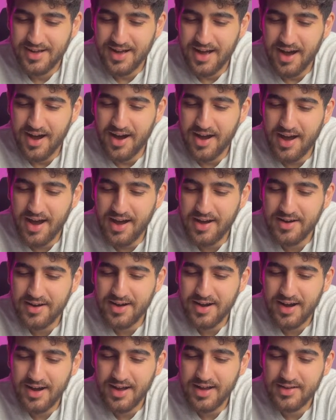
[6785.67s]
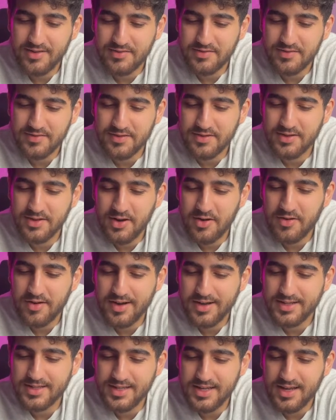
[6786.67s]
I have no
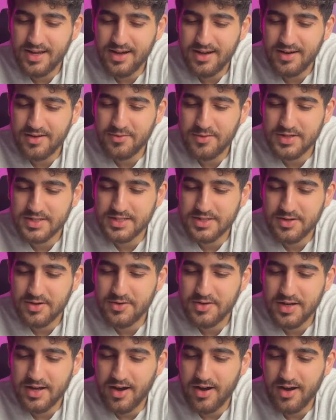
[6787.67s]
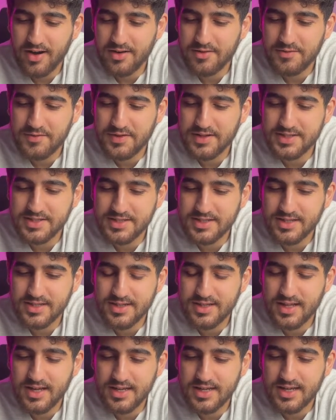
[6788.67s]
idea what's going on. Feels
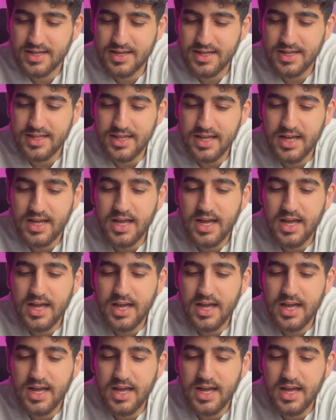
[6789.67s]
like an...